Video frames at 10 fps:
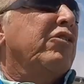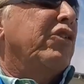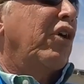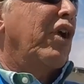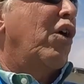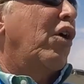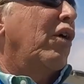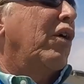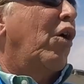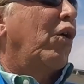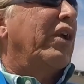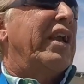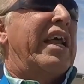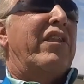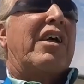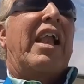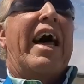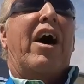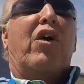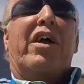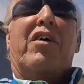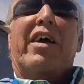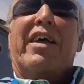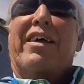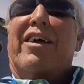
So hold it in the cloud area